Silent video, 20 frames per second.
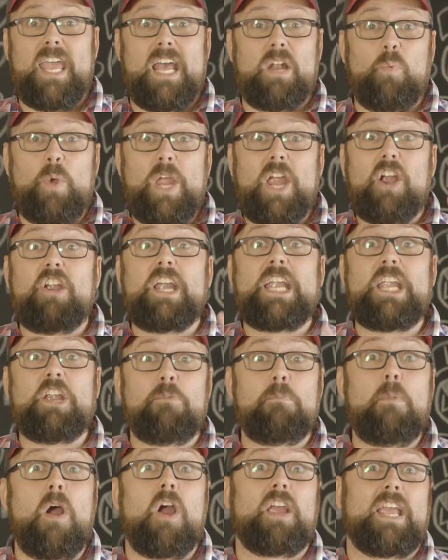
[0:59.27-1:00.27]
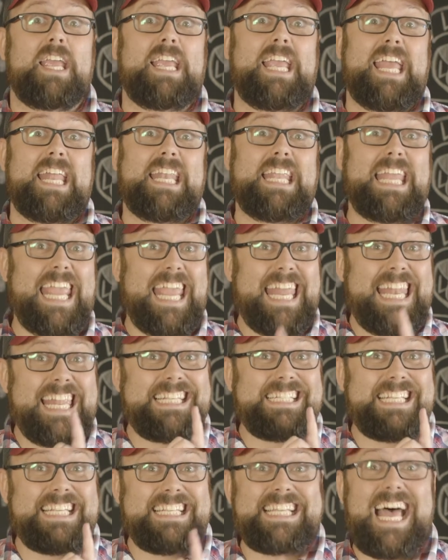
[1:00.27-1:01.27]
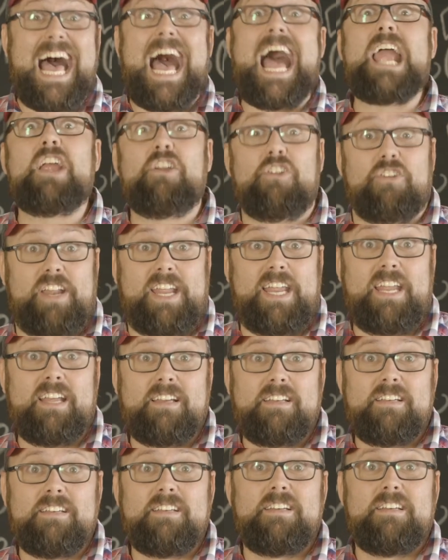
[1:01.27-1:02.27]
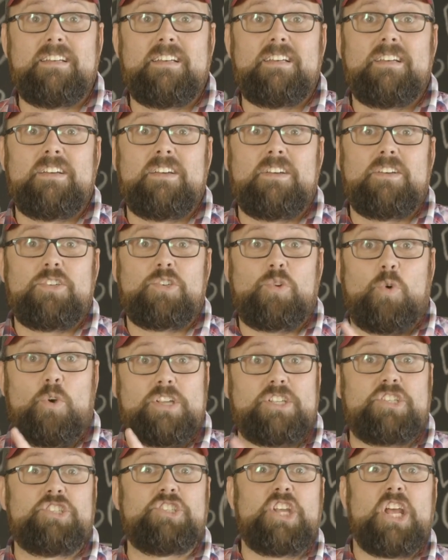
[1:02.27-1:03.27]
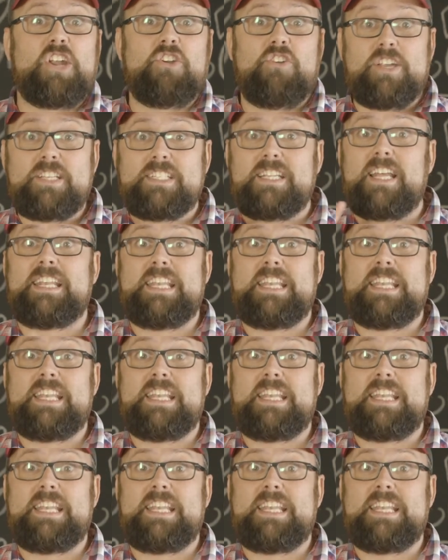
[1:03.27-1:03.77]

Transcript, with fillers: and we are earmarking it in its entirety towards generous